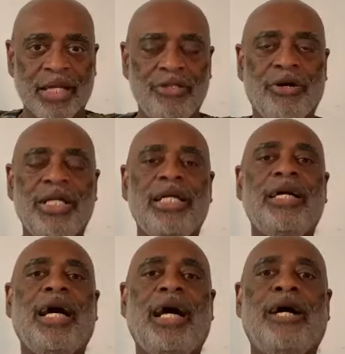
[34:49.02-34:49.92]

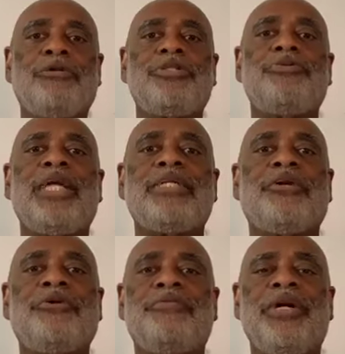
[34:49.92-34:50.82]
Learning how to let
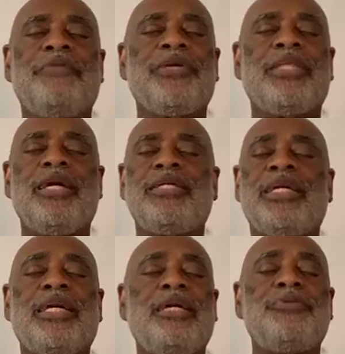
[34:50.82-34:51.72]
go of everything
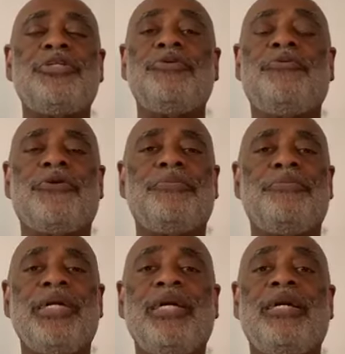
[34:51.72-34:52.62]
that keeps you
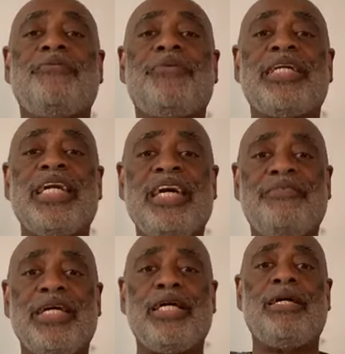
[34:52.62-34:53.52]
from being
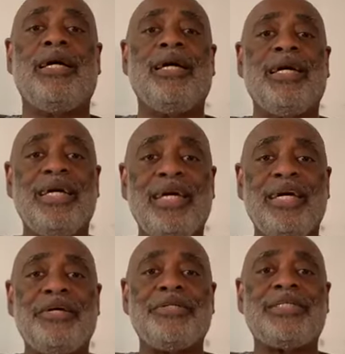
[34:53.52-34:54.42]
forgiving
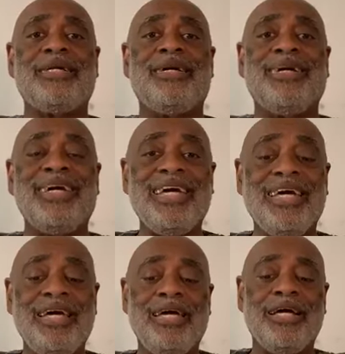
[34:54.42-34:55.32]
is
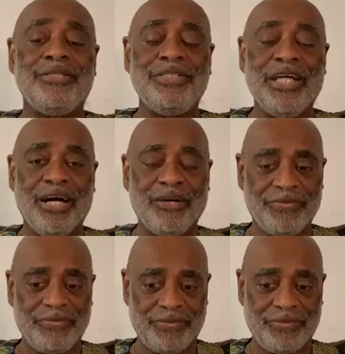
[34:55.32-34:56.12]
enough.